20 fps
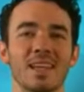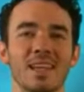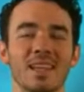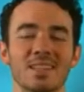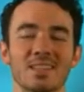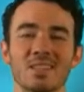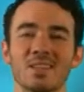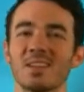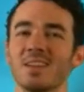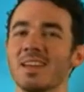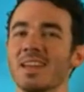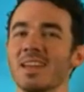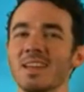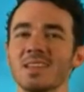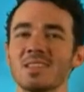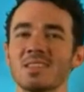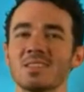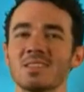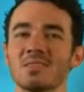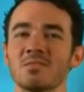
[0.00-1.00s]
answer
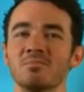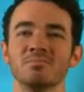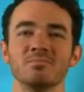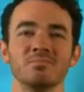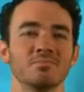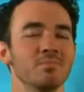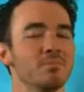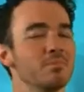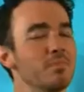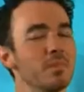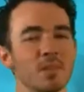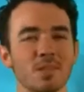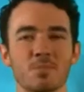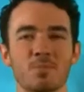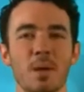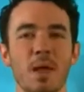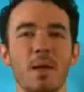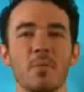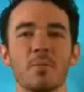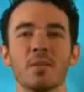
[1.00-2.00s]
is Miss
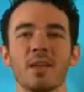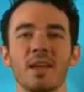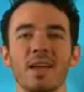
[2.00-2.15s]
Pamela